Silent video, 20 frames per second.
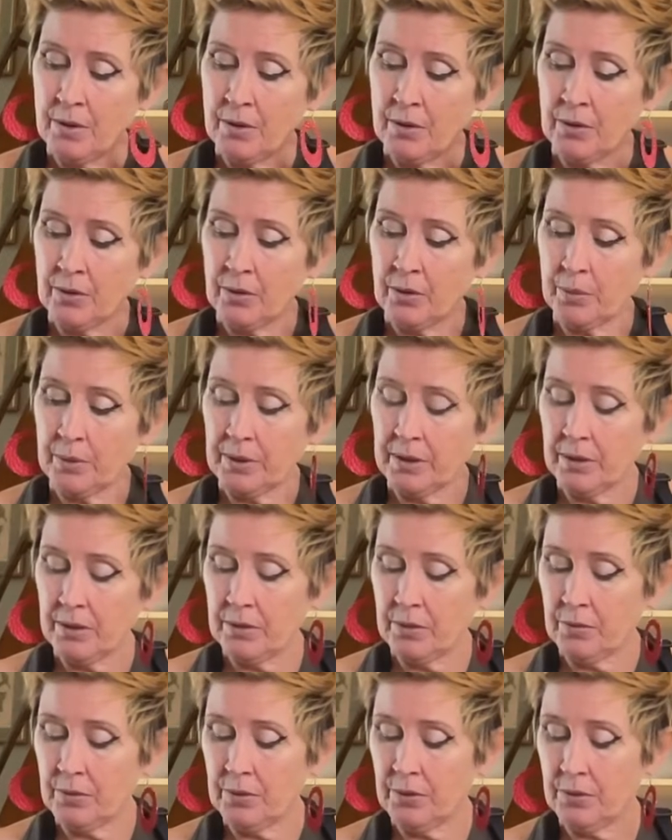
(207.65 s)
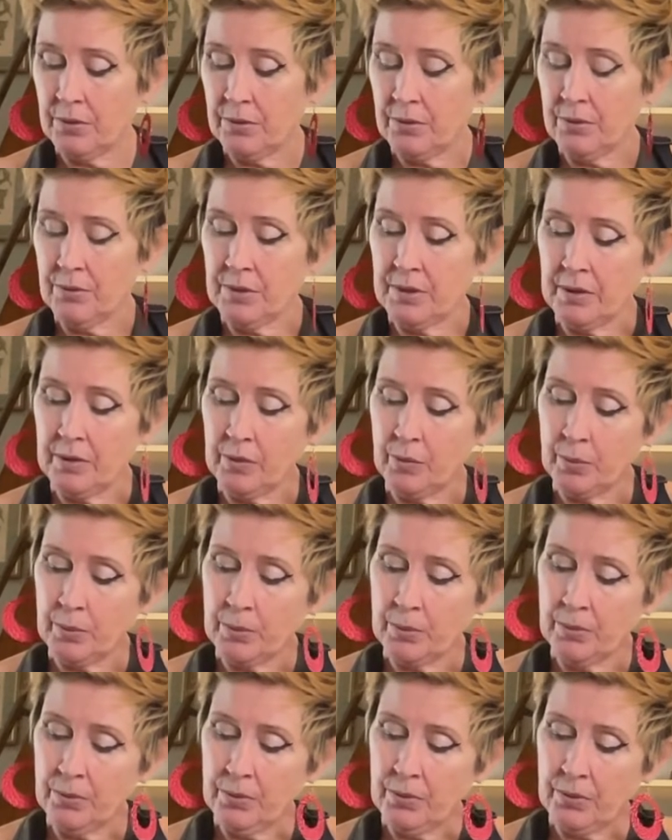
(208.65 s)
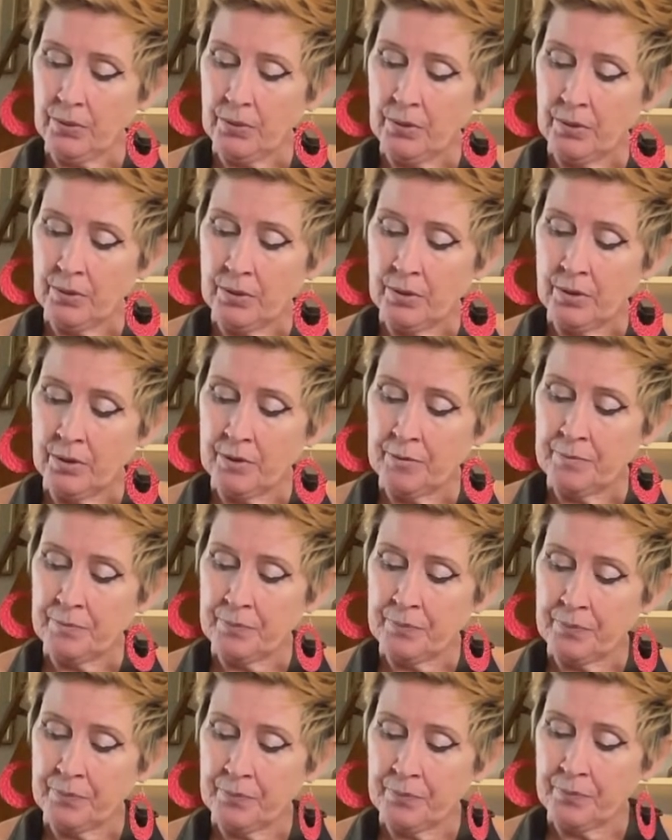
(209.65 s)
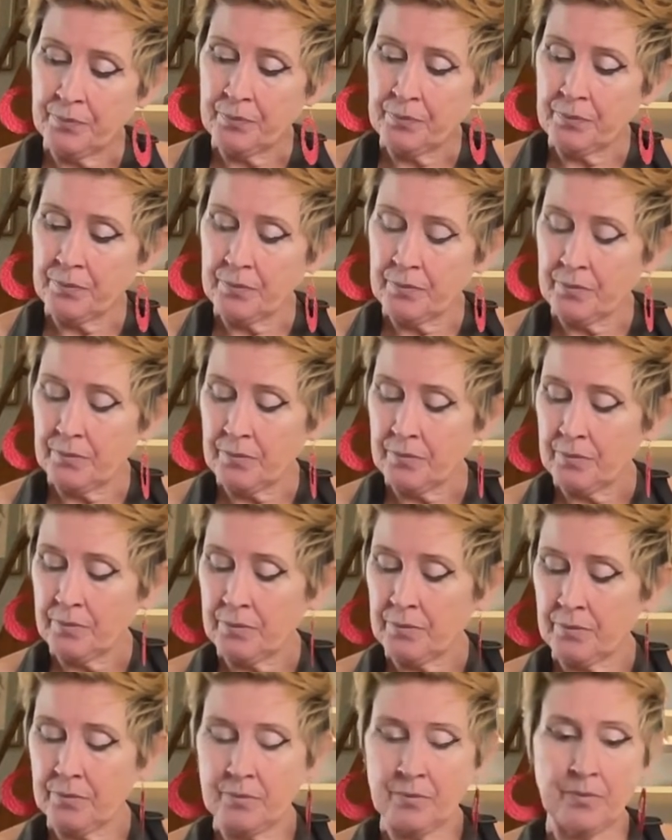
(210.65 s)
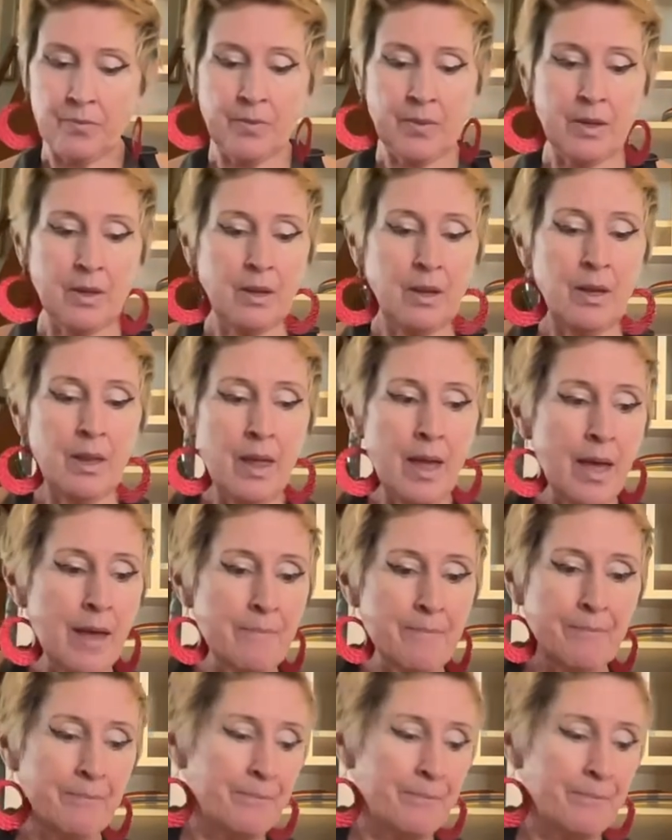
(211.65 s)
So we're going to do 2 teaspoons of that.